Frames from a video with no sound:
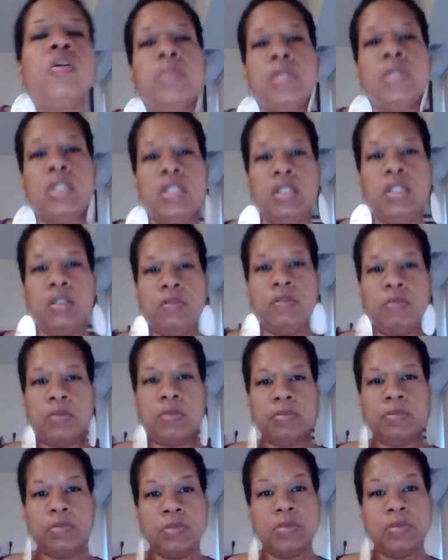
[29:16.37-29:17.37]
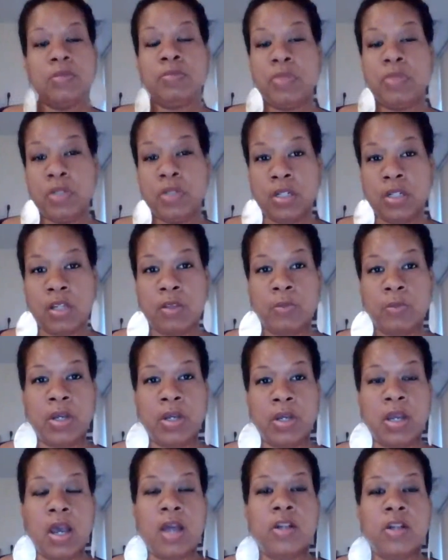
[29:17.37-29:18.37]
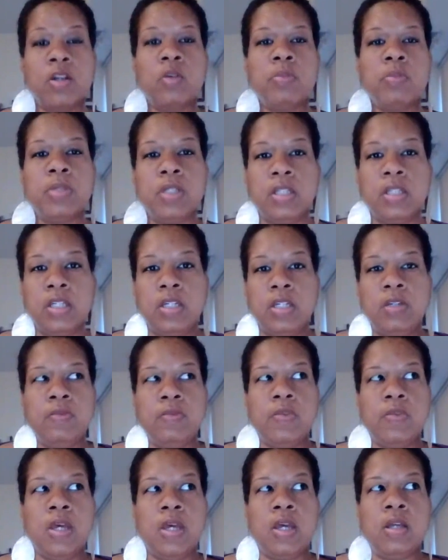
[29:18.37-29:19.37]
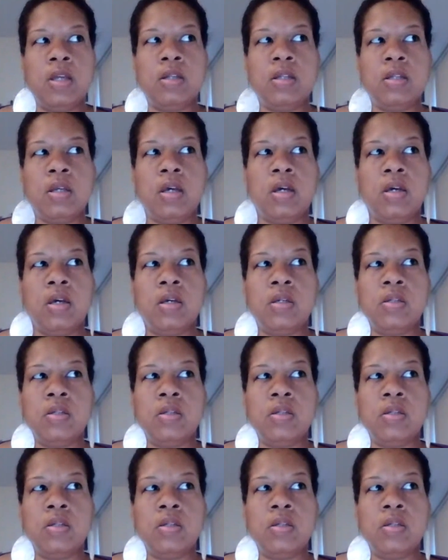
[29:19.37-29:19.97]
don't believe, put another way, I don't believe that